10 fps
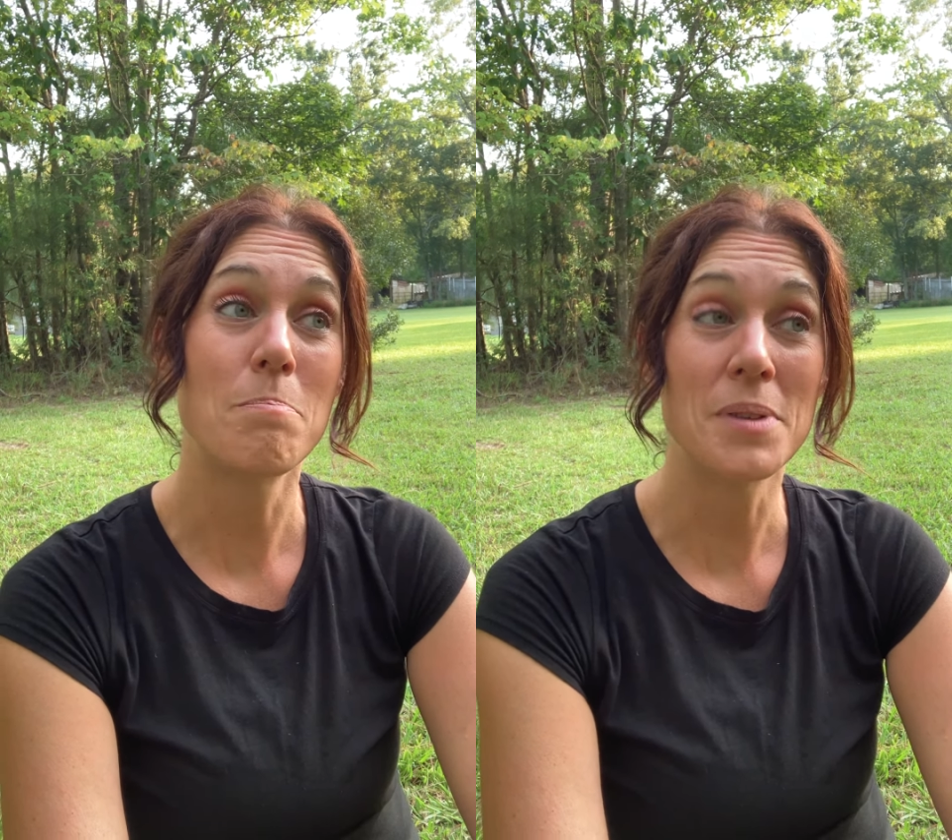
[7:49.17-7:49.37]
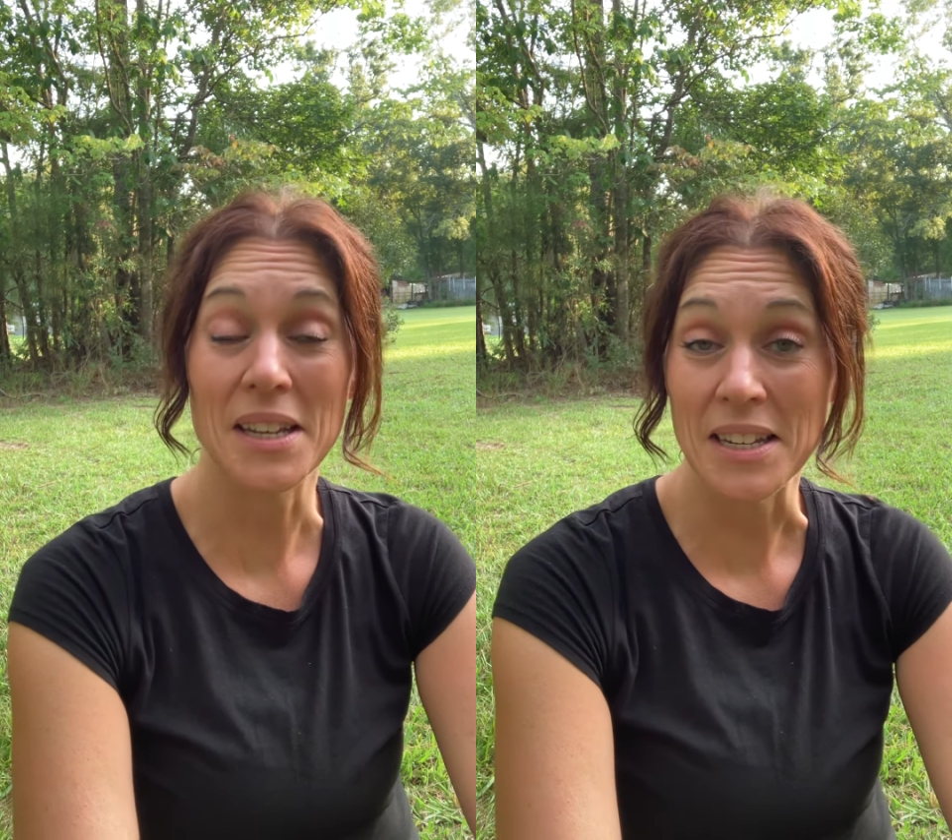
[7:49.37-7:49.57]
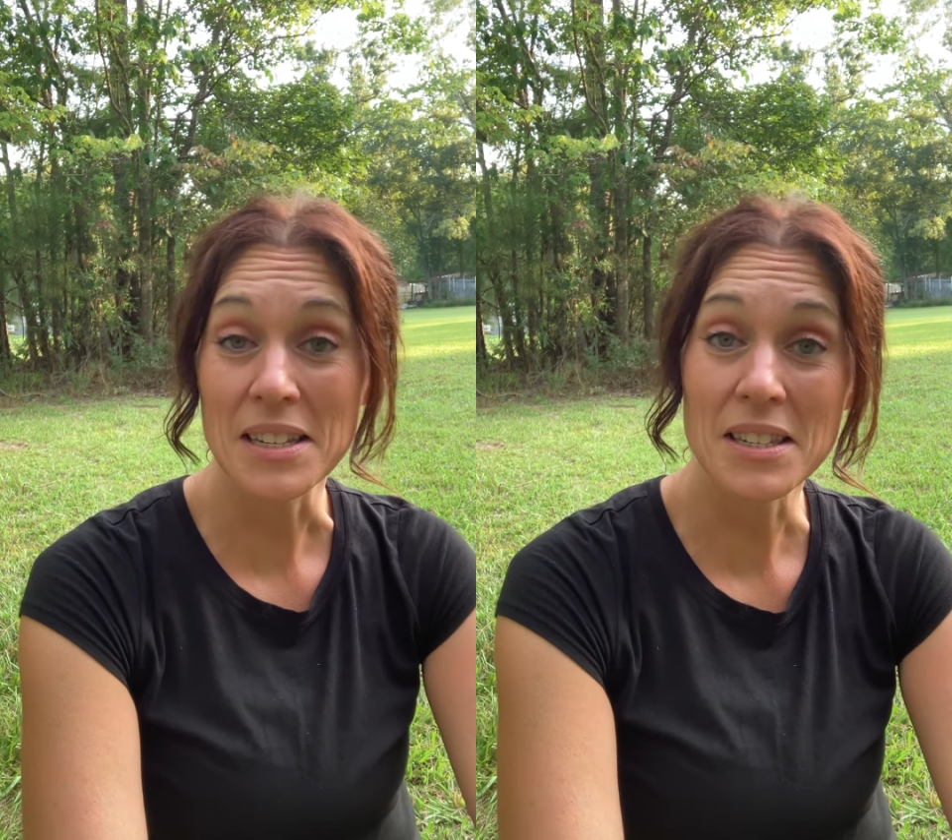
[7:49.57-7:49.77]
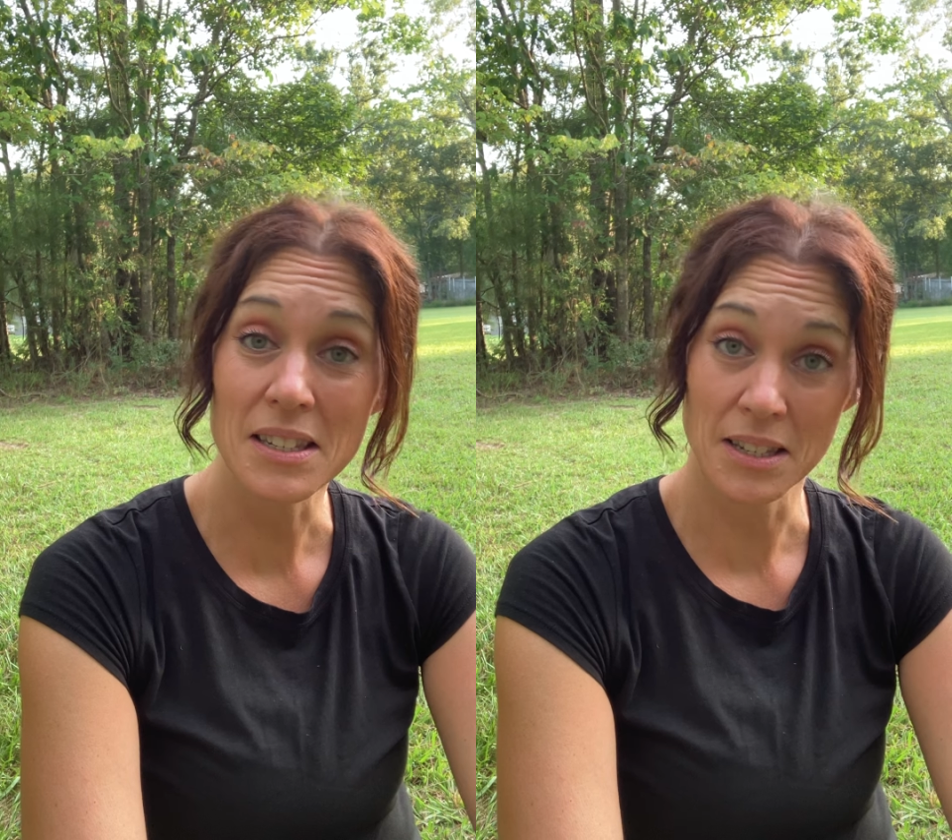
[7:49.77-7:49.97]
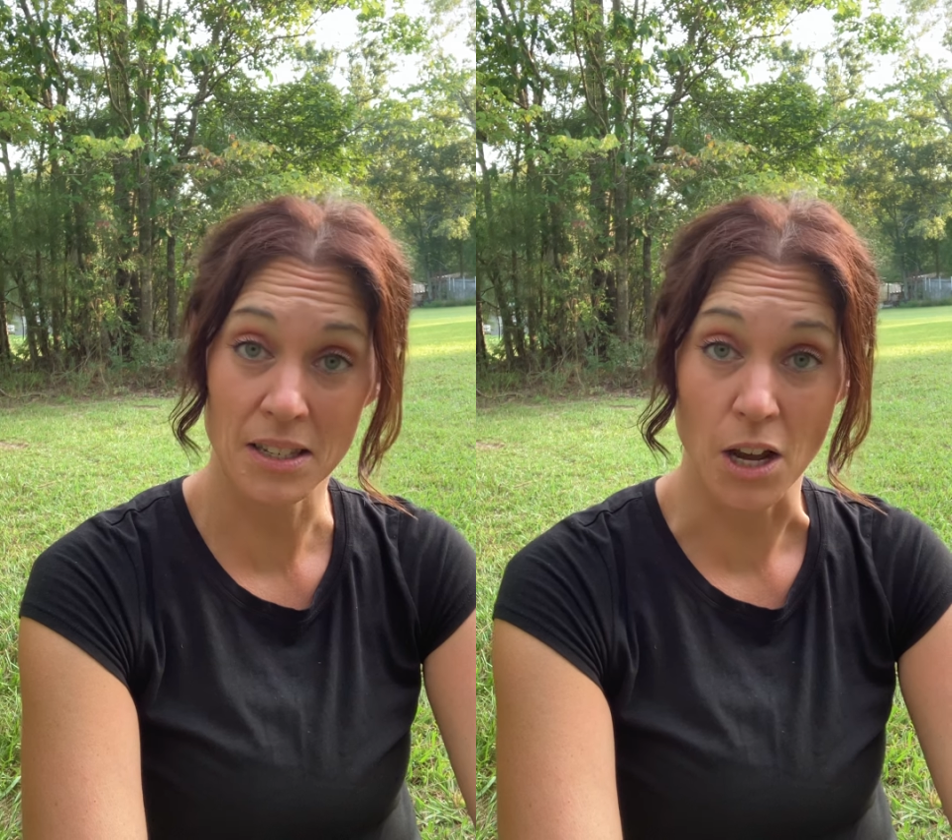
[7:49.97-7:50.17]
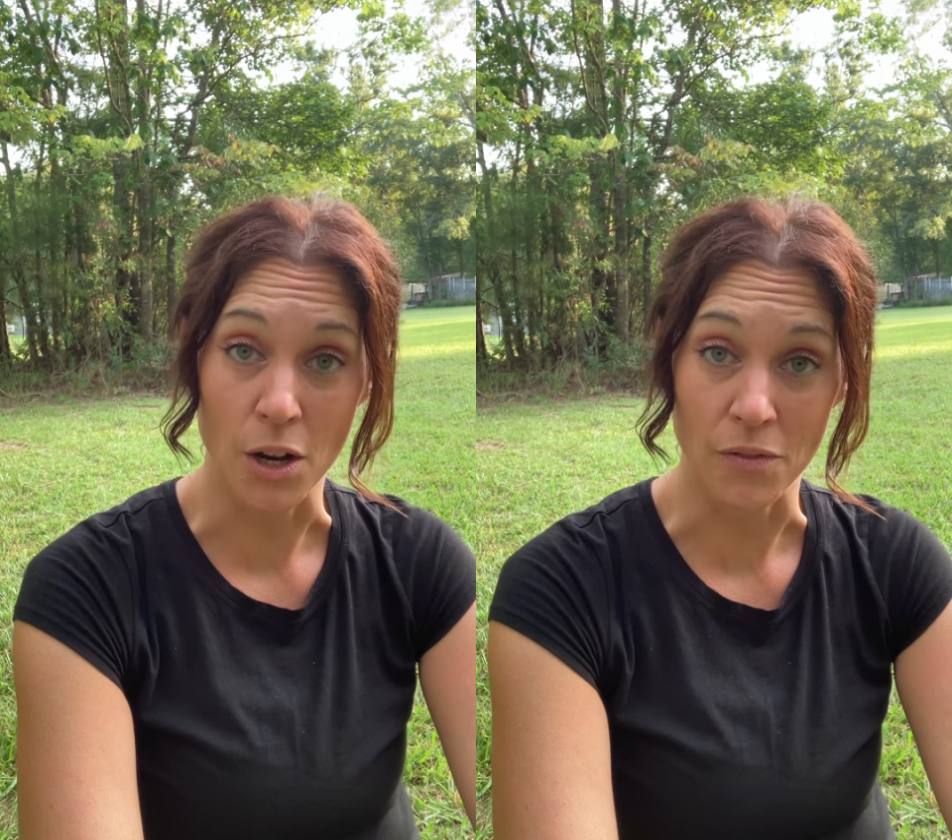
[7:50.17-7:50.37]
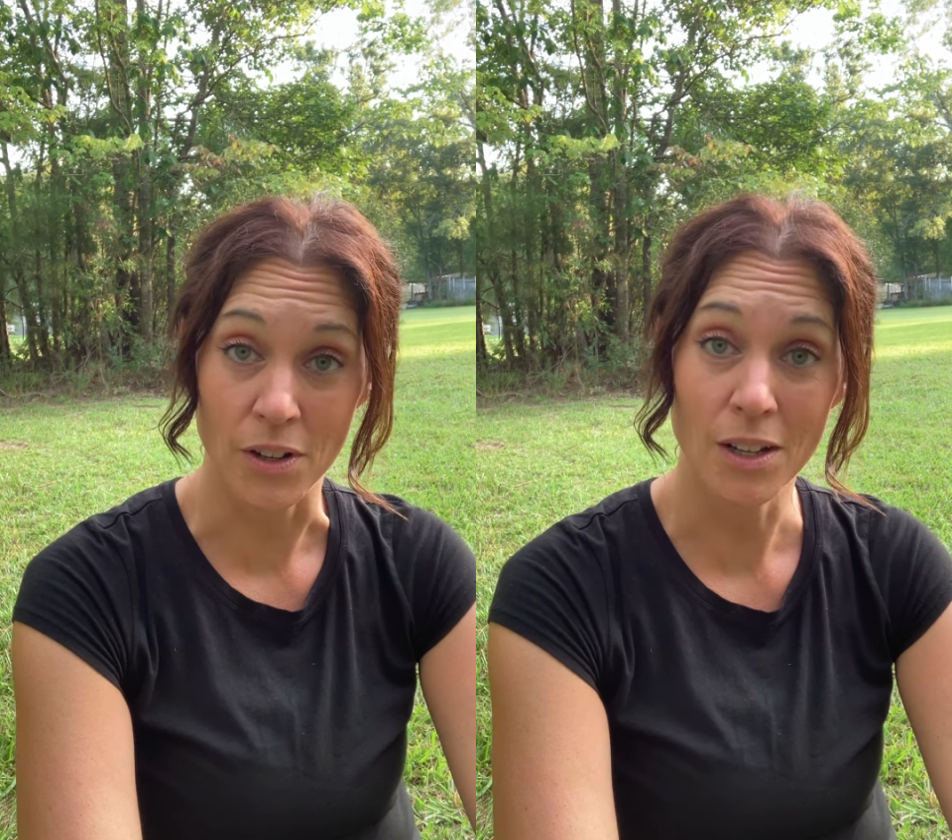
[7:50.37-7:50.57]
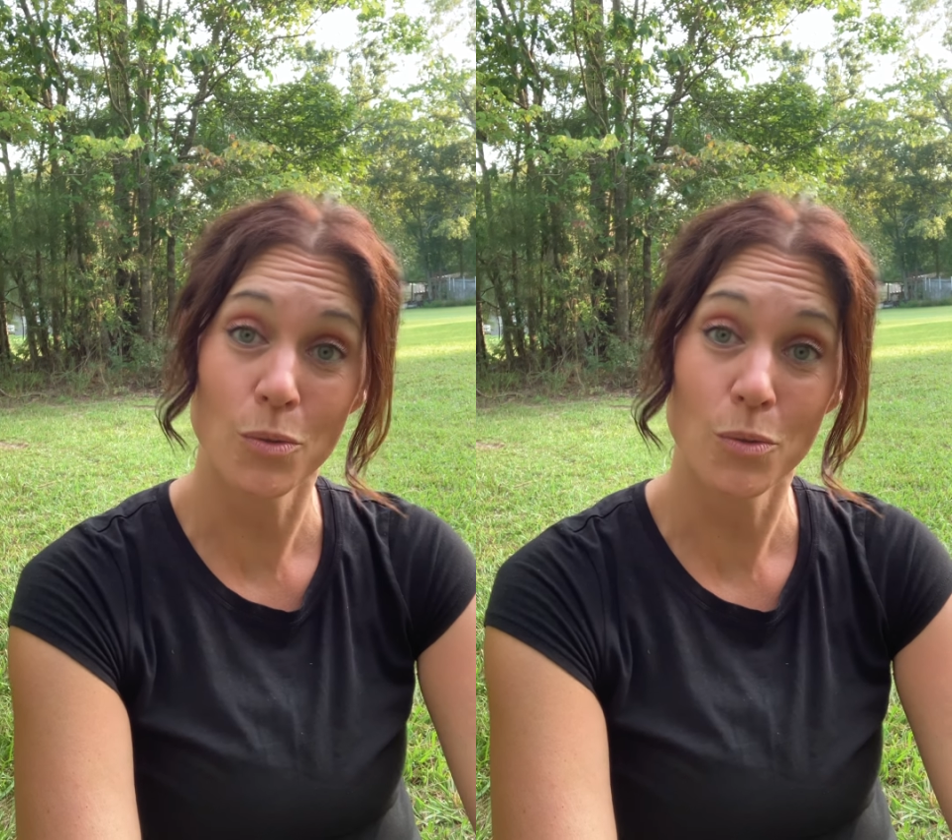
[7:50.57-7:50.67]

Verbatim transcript: pieces of it